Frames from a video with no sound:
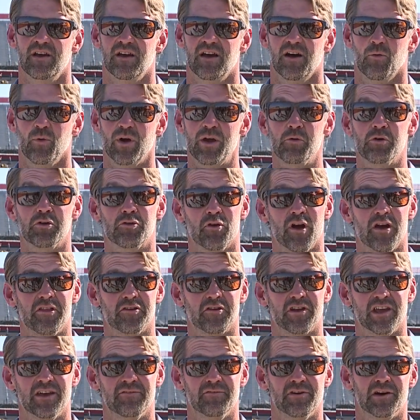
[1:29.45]
We would rather
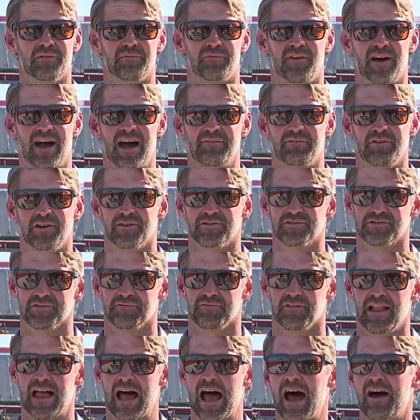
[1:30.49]
give up 5 years of
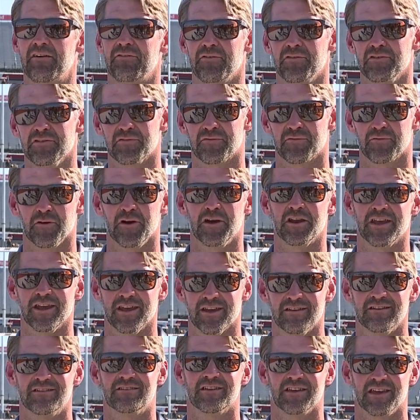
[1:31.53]
life on the front
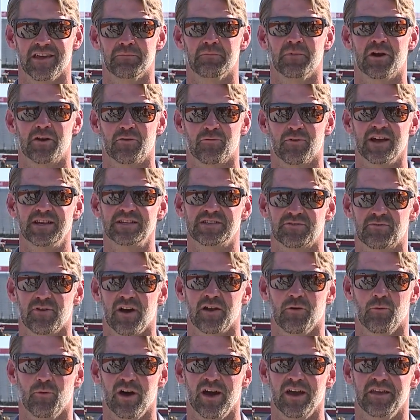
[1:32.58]
end to get better racing
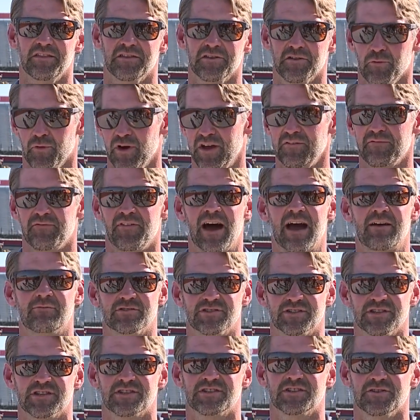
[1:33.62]
right away than to wait 5 or
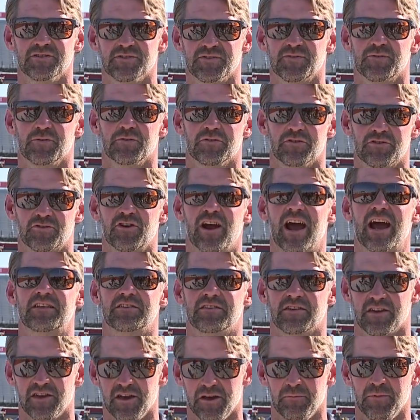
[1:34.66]
6 years for the track
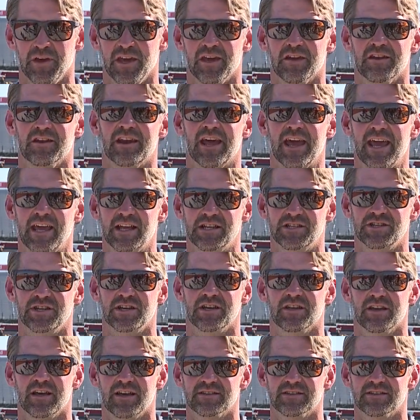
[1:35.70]
to come in and age in,